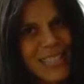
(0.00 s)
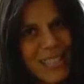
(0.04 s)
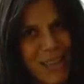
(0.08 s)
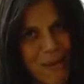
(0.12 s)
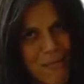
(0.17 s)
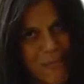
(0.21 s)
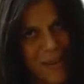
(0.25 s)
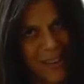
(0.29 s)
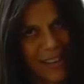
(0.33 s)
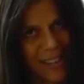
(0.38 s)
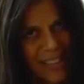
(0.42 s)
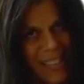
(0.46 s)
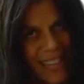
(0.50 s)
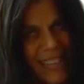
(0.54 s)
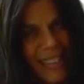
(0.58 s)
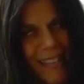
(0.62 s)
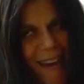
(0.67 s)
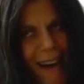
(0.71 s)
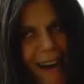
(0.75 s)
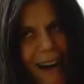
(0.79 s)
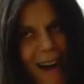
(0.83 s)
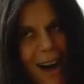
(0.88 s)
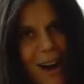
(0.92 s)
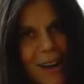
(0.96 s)
sleeping in
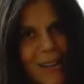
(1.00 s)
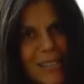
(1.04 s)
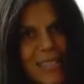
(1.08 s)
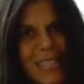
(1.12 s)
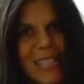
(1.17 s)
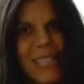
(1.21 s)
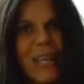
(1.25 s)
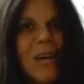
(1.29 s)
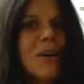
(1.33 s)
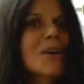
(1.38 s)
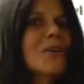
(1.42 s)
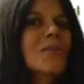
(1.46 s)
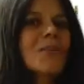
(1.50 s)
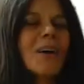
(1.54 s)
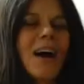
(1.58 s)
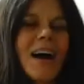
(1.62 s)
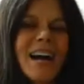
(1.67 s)
that hut. So